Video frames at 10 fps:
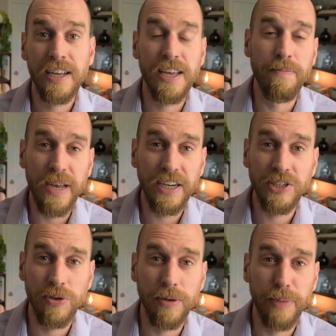
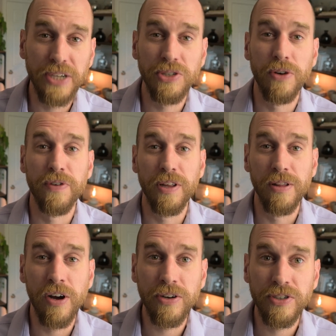committing to a budget over the
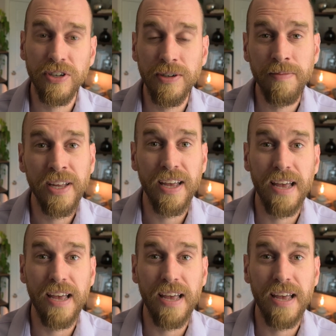long term